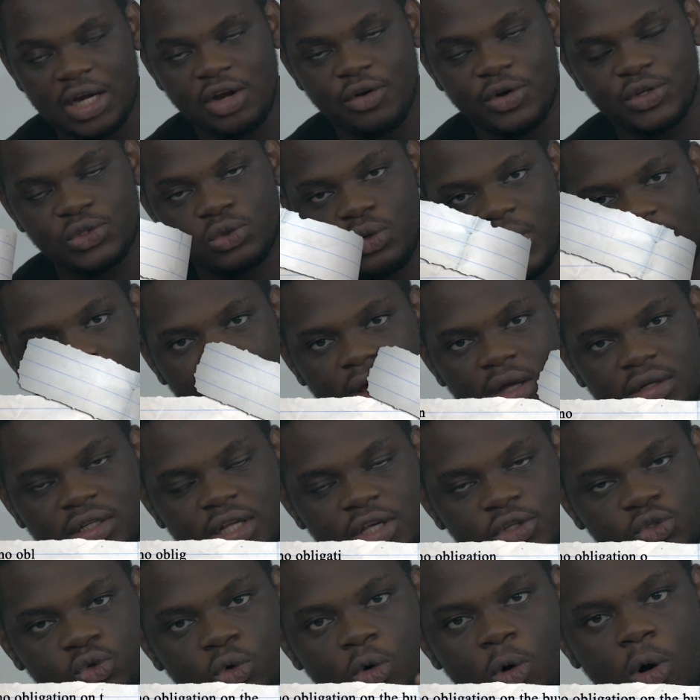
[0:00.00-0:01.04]
there is
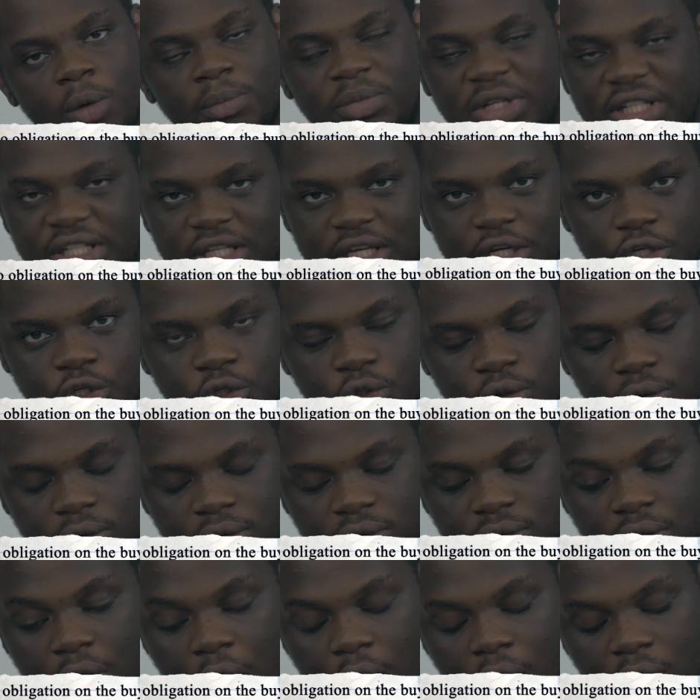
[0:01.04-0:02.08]
no
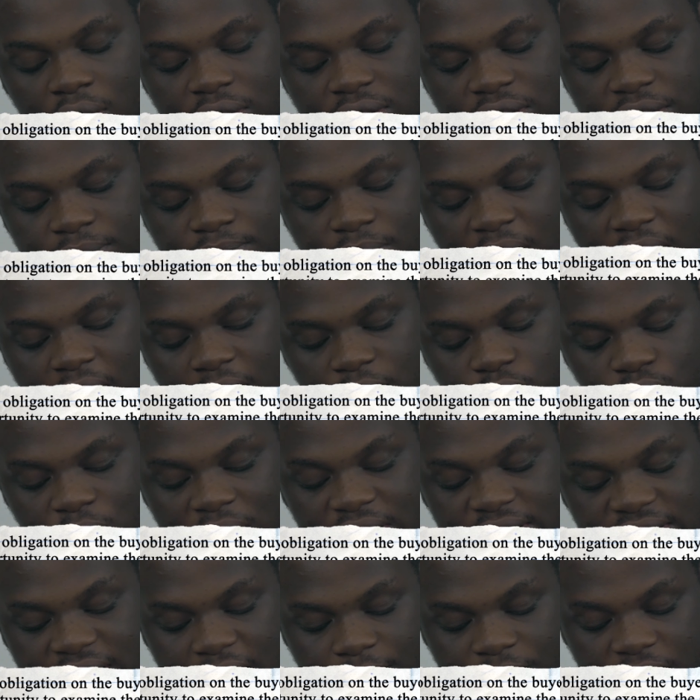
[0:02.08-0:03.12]
obligation on the buyer to
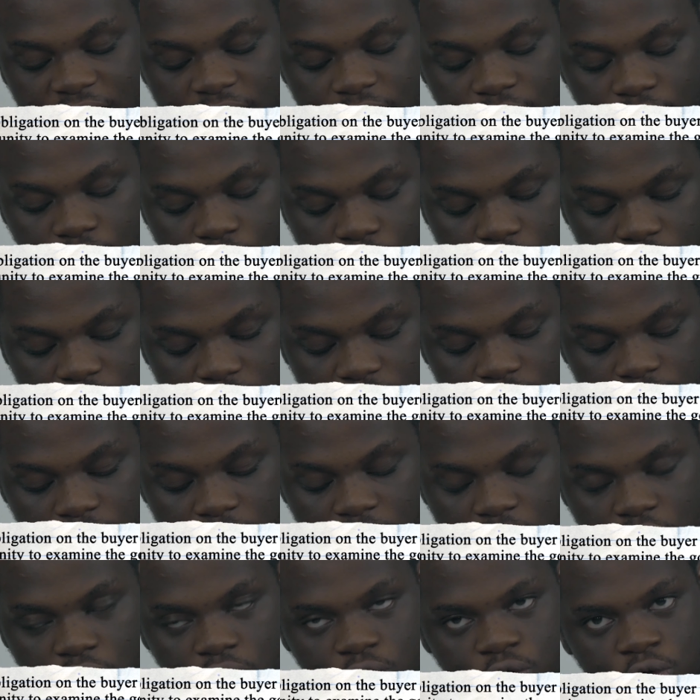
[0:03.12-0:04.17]
examine the goods.
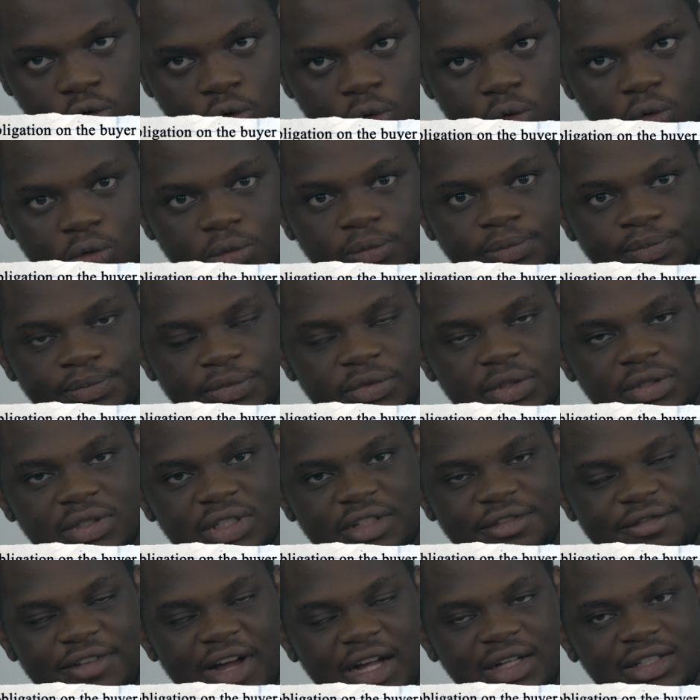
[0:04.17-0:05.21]
So the
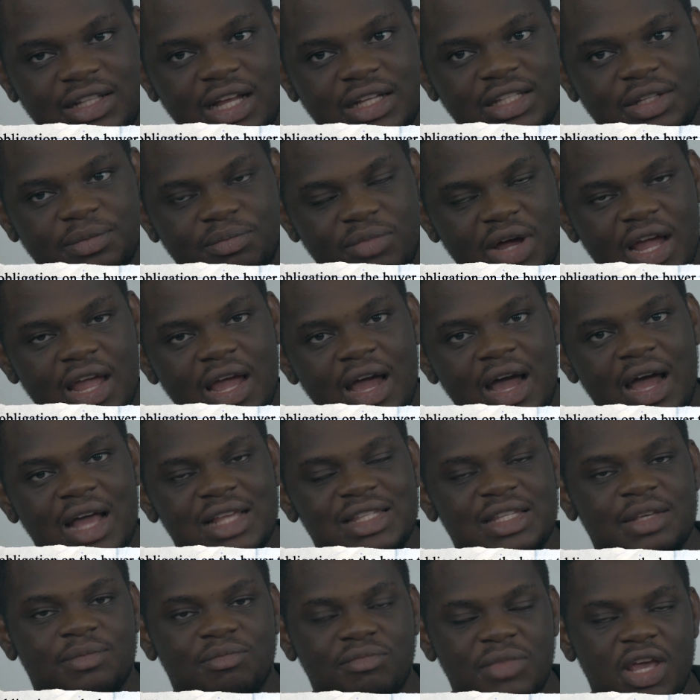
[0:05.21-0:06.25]
fact that the buyer has
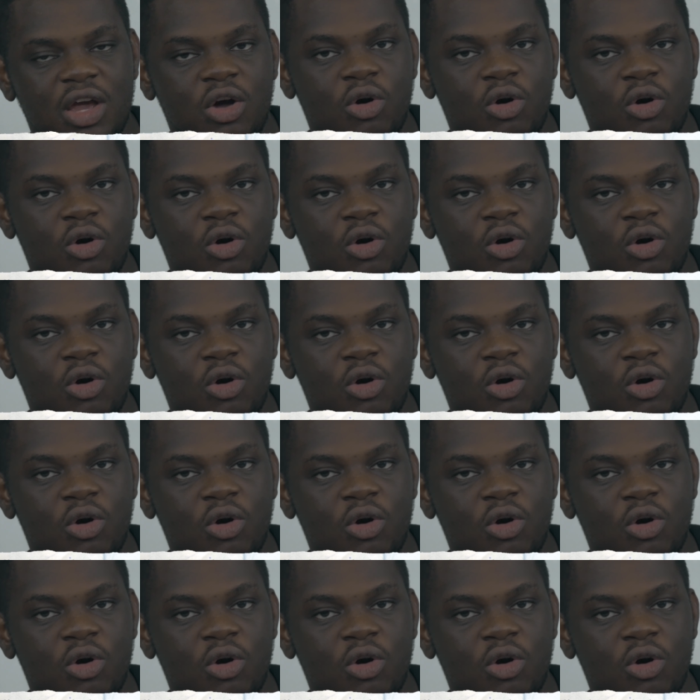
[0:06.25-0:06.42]
a mere